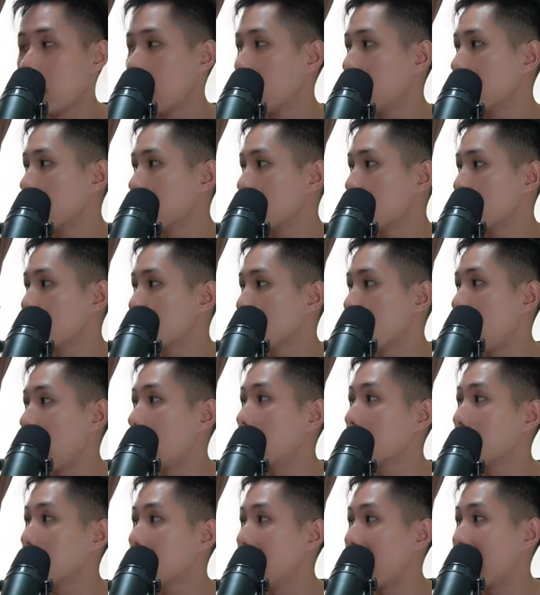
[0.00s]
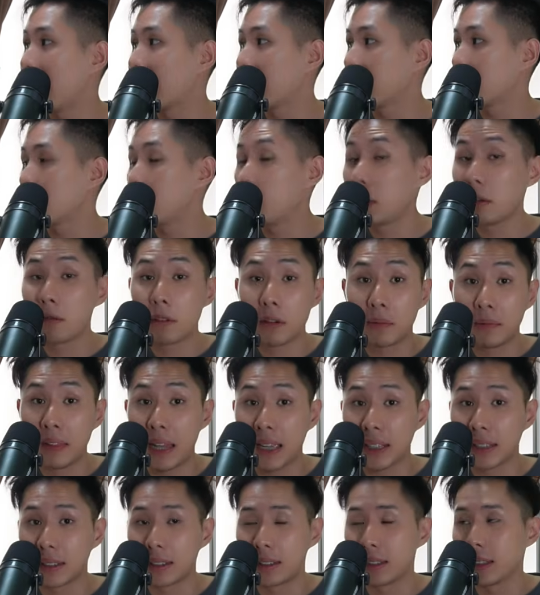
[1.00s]
to travel back to be
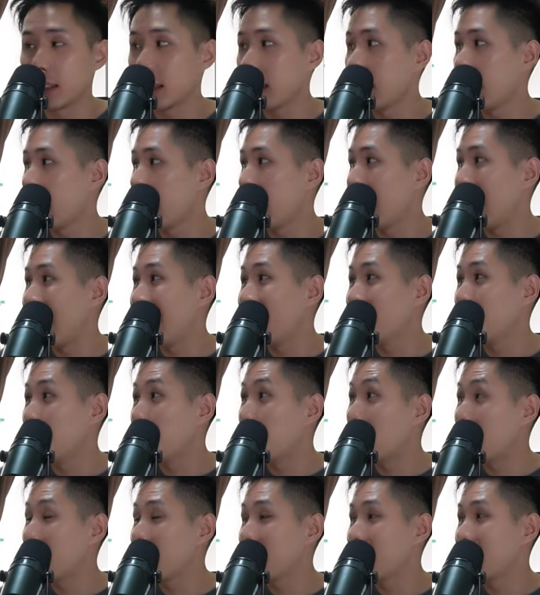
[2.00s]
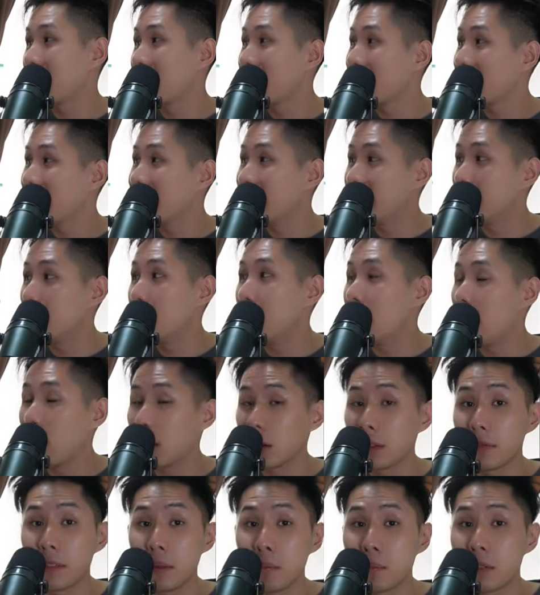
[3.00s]
reflected. And with the amount
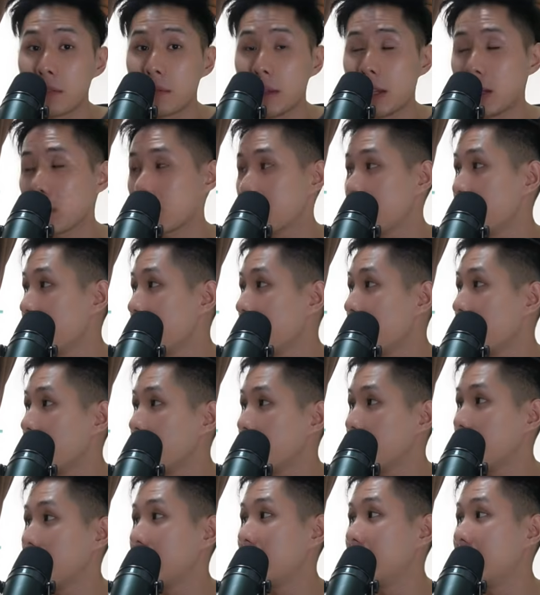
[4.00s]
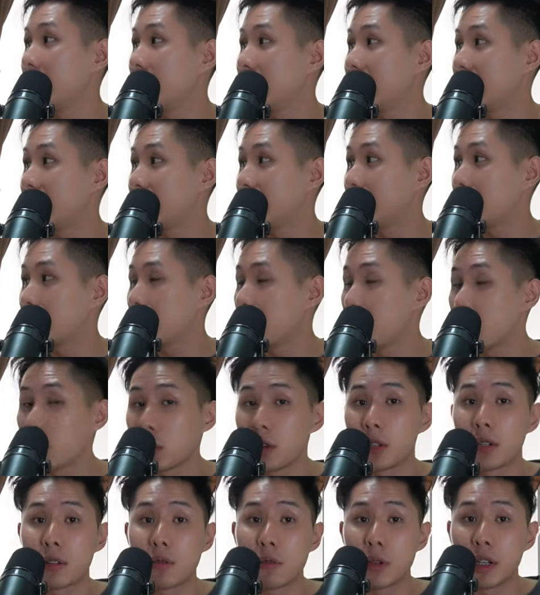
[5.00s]
of information, the
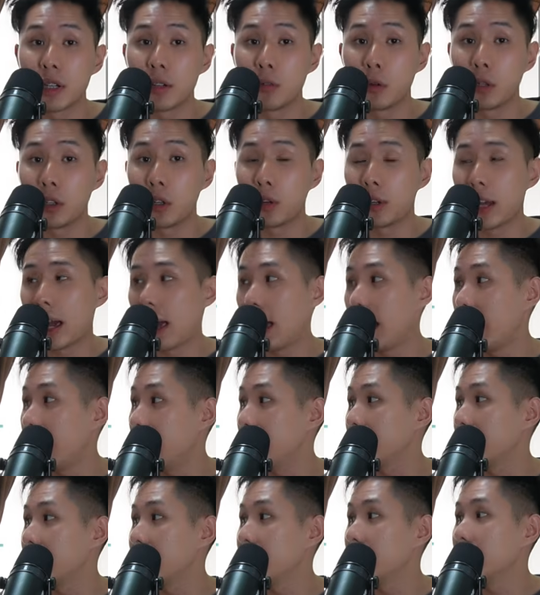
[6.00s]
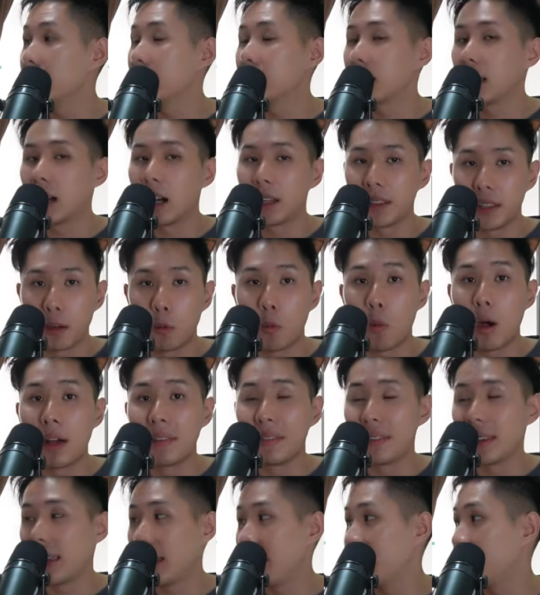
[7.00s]
computer reader will know that, hey, this is the 1
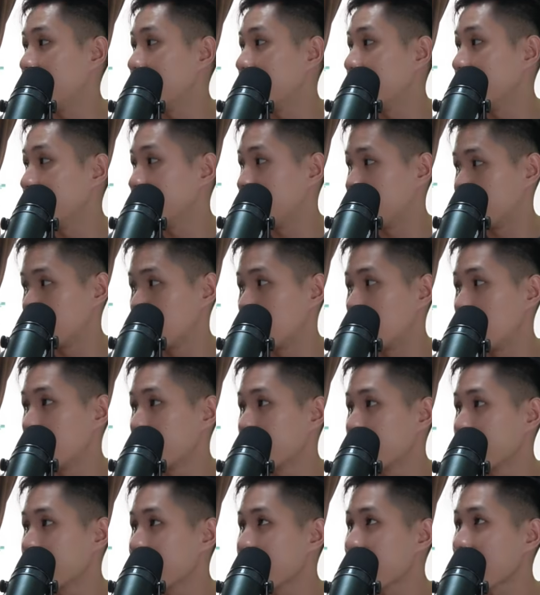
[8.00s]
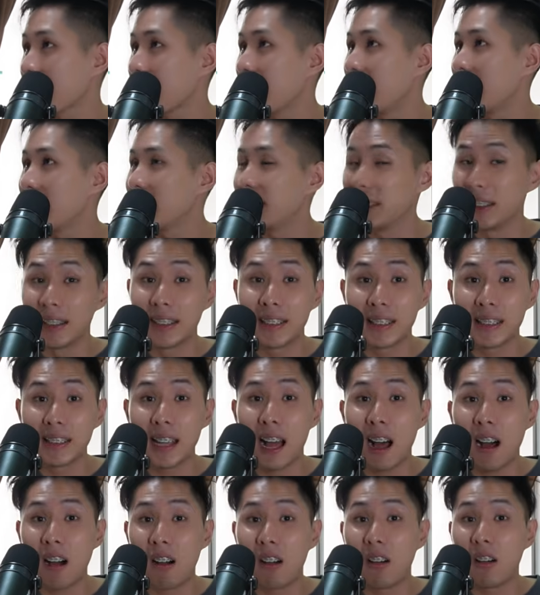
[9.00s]
and this is 0. So this is
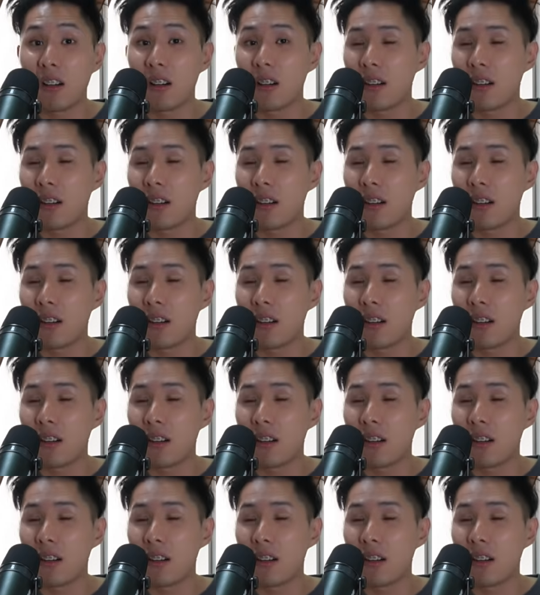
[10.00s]
how